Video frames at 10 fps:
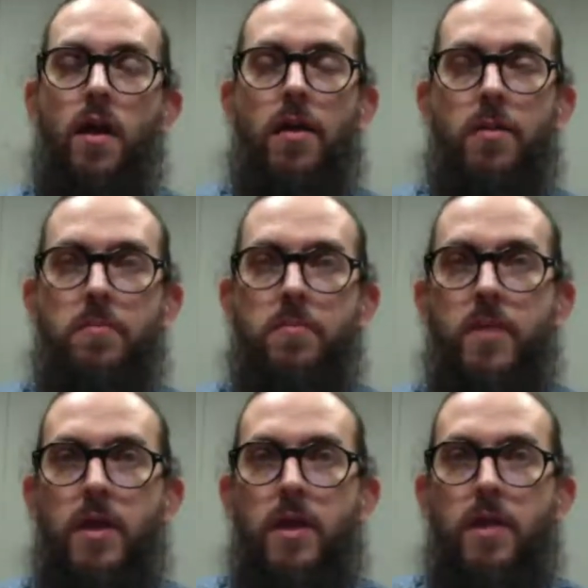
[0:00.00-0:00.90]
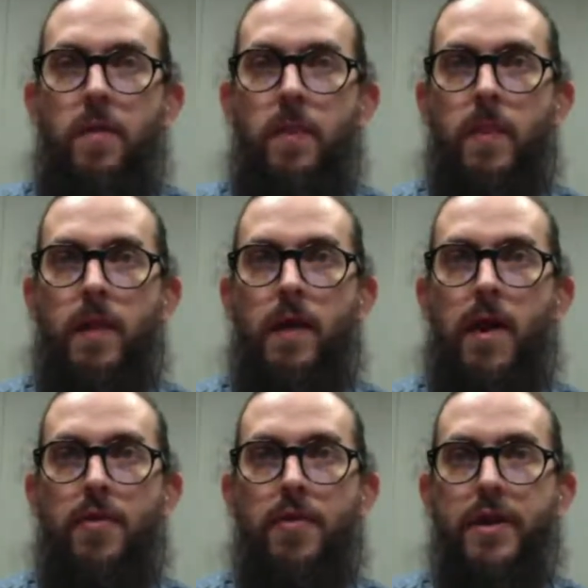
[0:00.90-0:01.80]

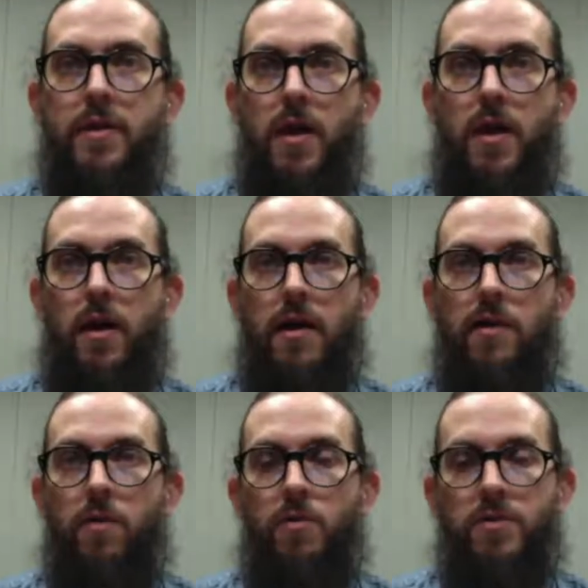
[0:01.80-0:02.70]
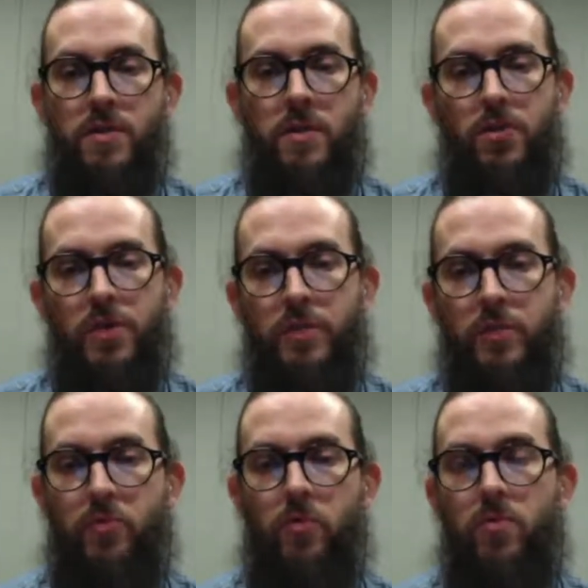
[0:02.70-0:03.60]
I think I always
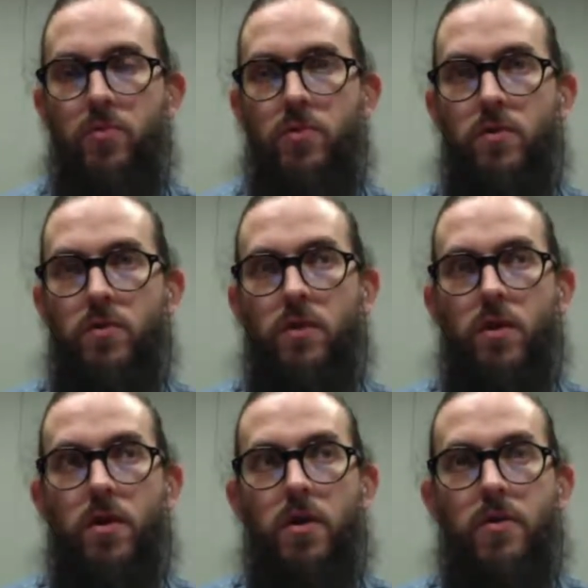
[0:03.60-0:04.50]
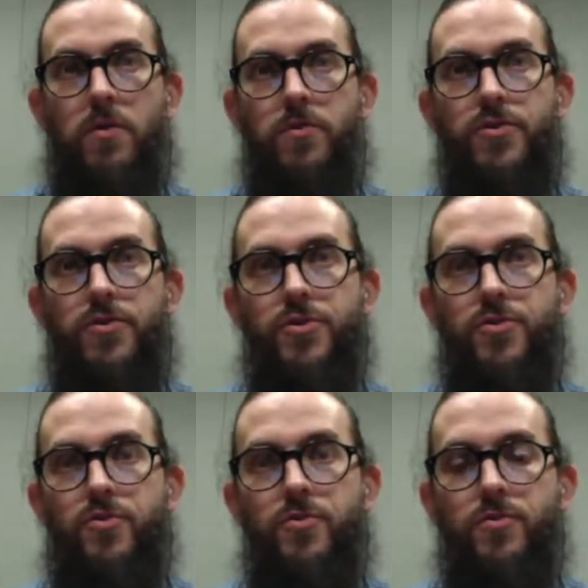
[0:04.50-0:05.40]
encourage people
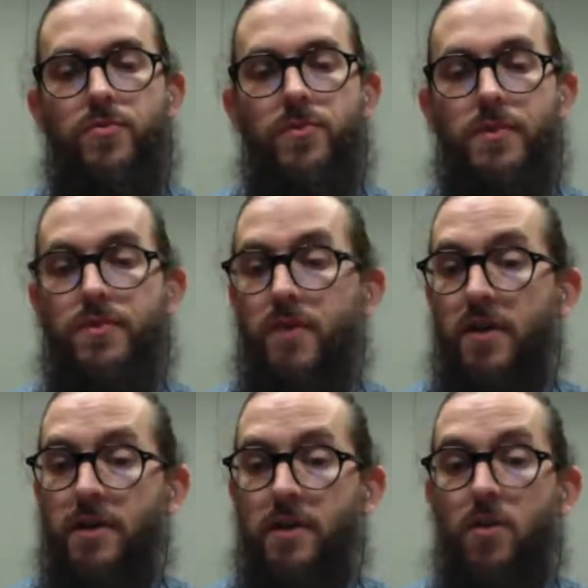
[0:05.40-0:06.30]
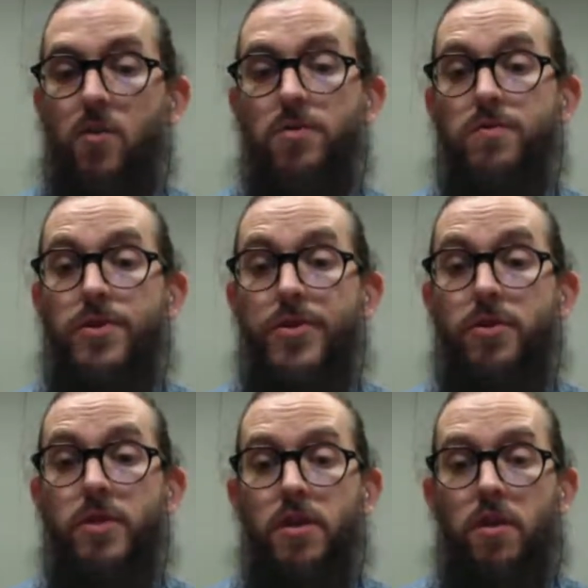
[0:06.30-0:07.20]
to define their goals
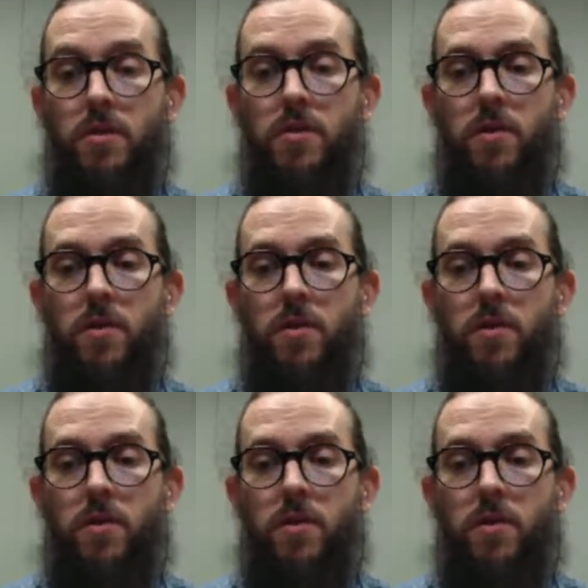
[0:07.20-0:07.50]
very early on.